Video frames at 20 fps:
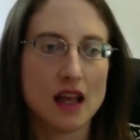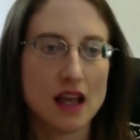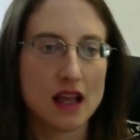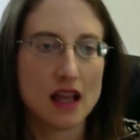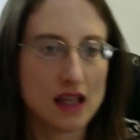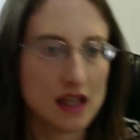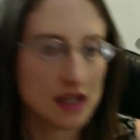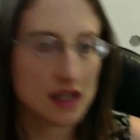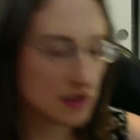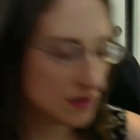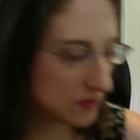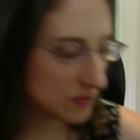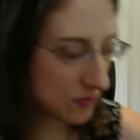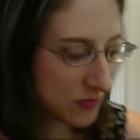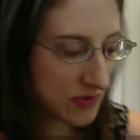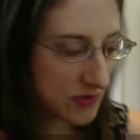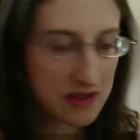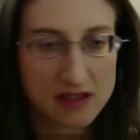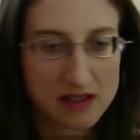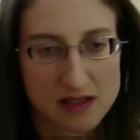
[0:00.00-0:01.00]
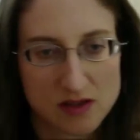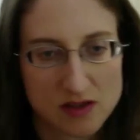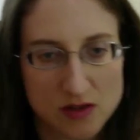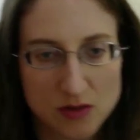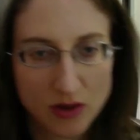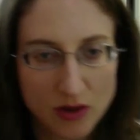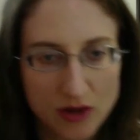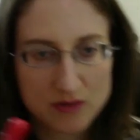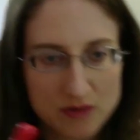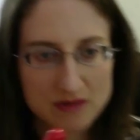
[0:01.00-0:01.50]
And with as
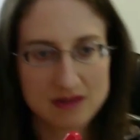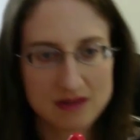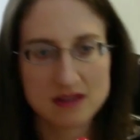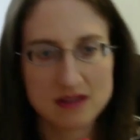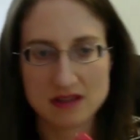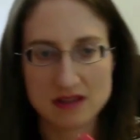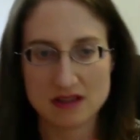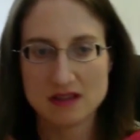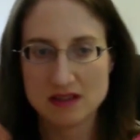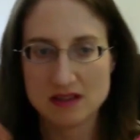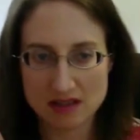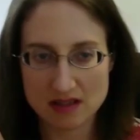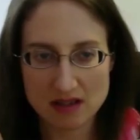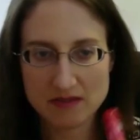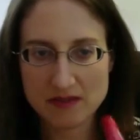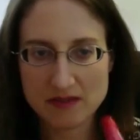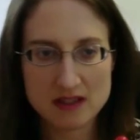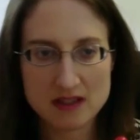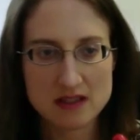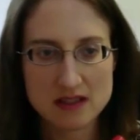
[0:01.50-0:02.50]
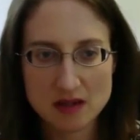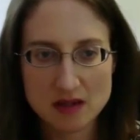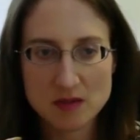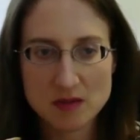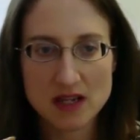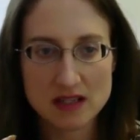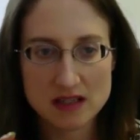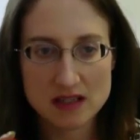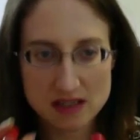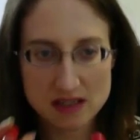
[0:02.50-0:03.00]
gross as this stuff is coming
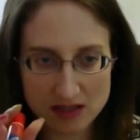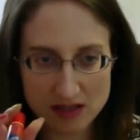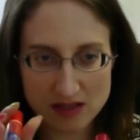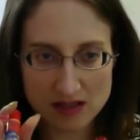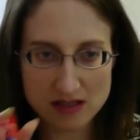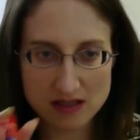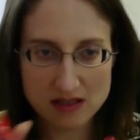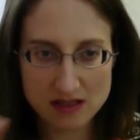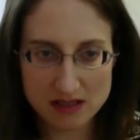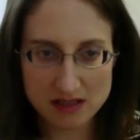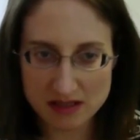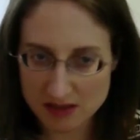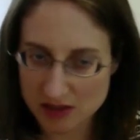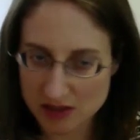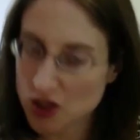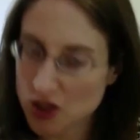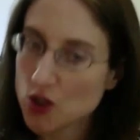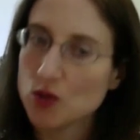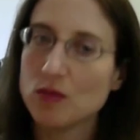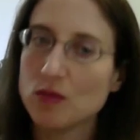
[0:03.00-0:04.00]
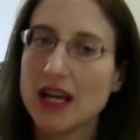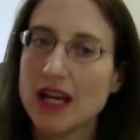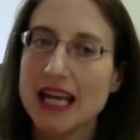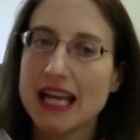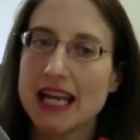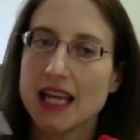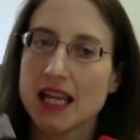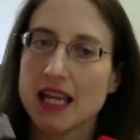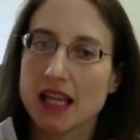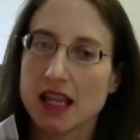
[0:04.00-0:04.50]
out of the tube,
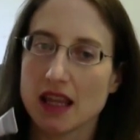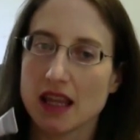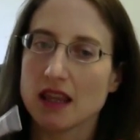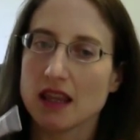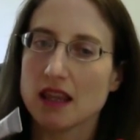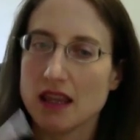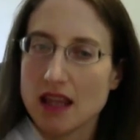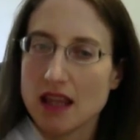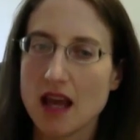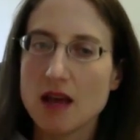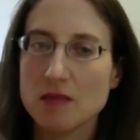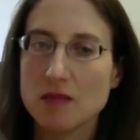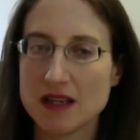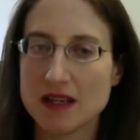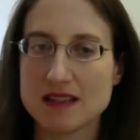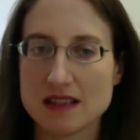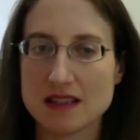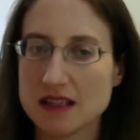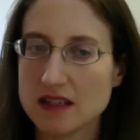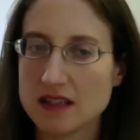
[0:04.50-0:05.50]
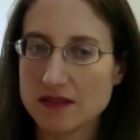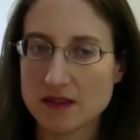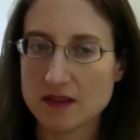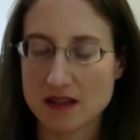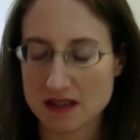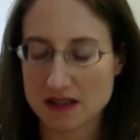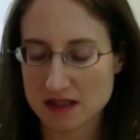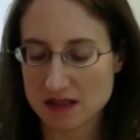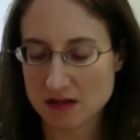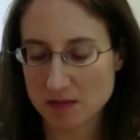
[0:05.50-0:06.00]
that makes a
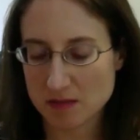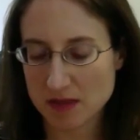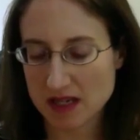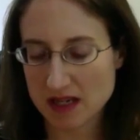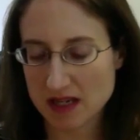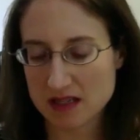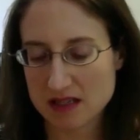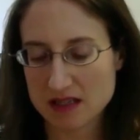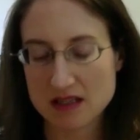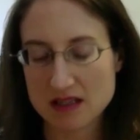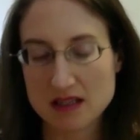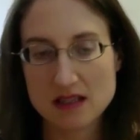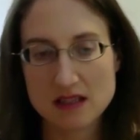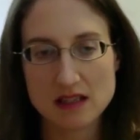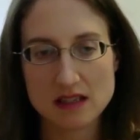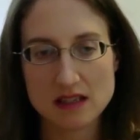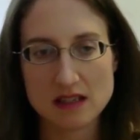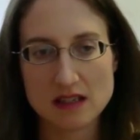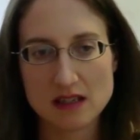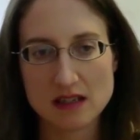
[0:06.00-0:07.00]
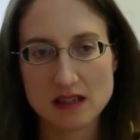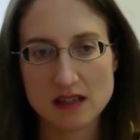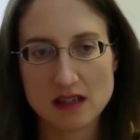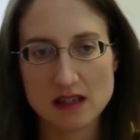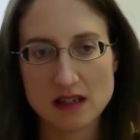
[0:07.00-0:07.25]
difference, because the